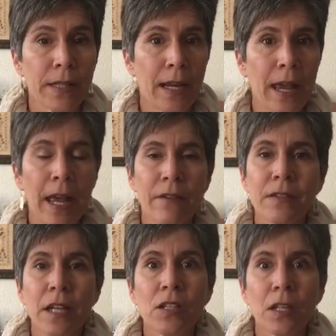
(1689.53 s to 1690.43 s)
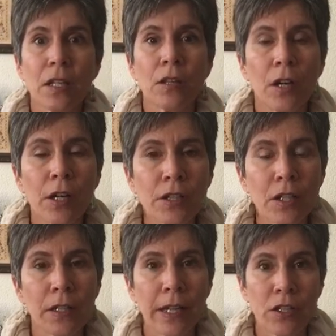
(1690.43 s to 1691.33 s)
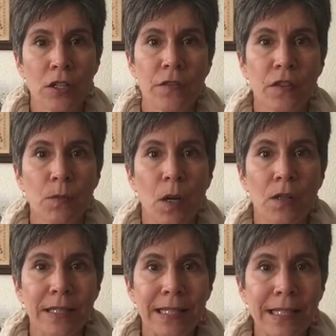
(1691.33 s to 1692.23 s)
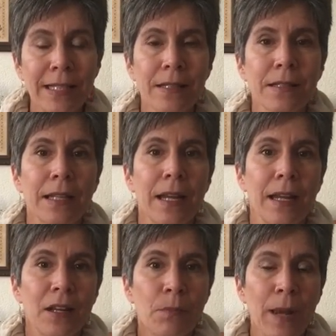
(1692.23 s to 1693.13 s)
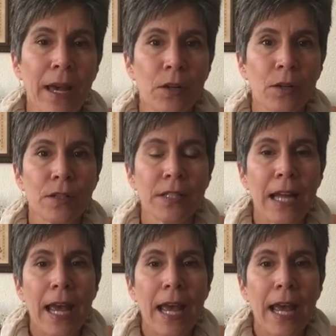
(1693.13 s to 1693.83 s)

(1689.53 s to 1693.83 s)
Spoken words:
And I have such a large collection of smalls in kits and in patterns.